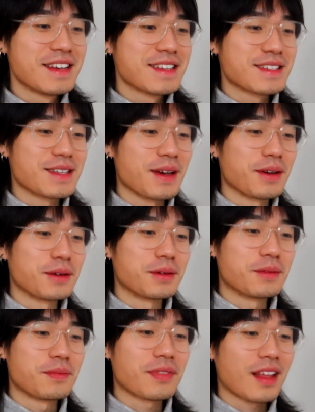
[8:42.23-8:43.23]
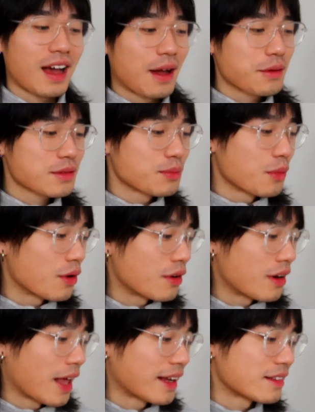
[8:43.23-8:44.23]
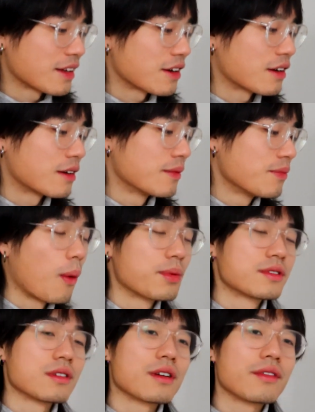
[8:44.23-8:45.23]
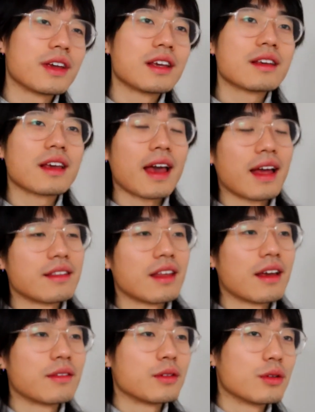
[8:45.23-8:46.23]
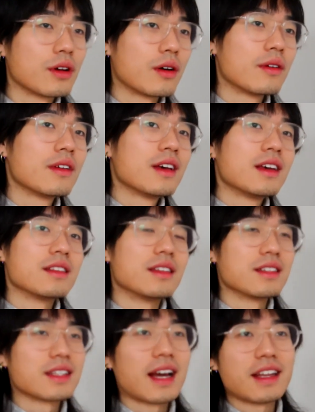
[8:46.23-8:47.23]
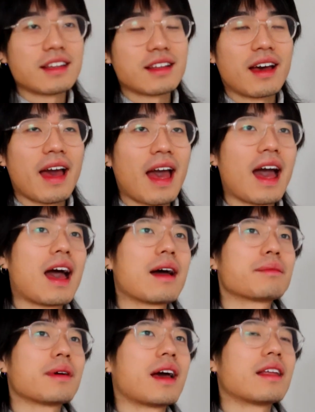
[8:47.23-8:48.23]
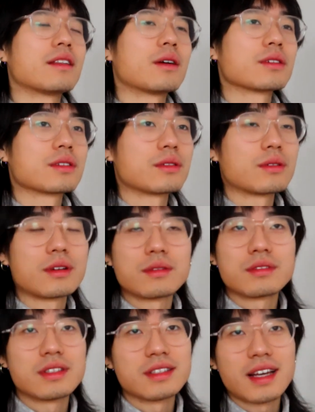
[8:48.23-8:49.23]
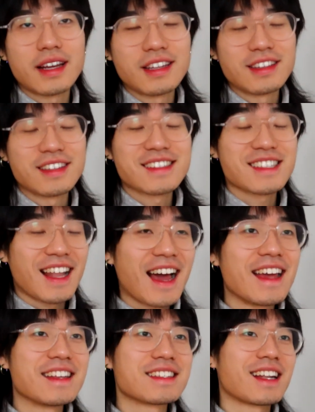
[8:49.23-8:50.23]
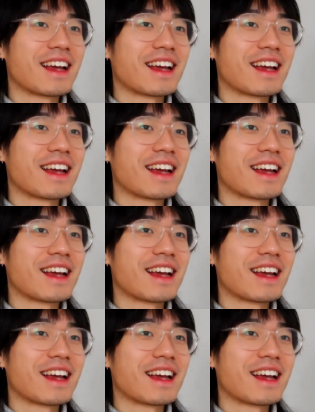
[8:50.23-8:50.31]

So I was more like there observing and then, you know, designing the app and also, you know, designing the slides.